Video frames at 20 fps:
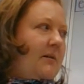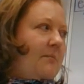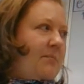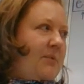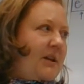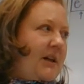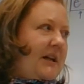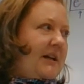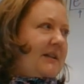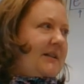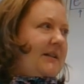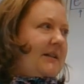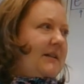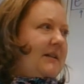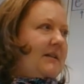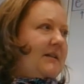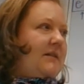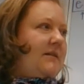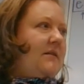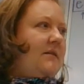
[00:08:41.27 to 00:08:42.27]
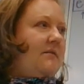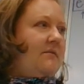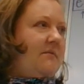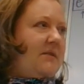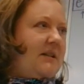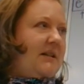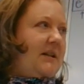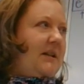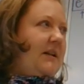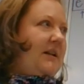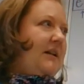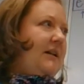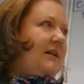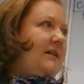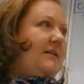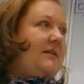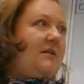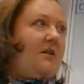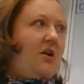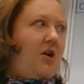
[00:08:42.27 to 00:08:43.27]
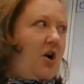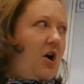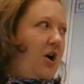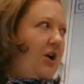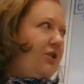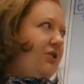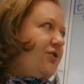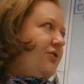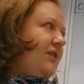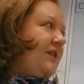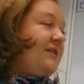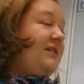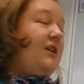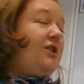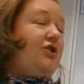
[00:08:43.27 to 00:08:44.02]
places, cities, countries.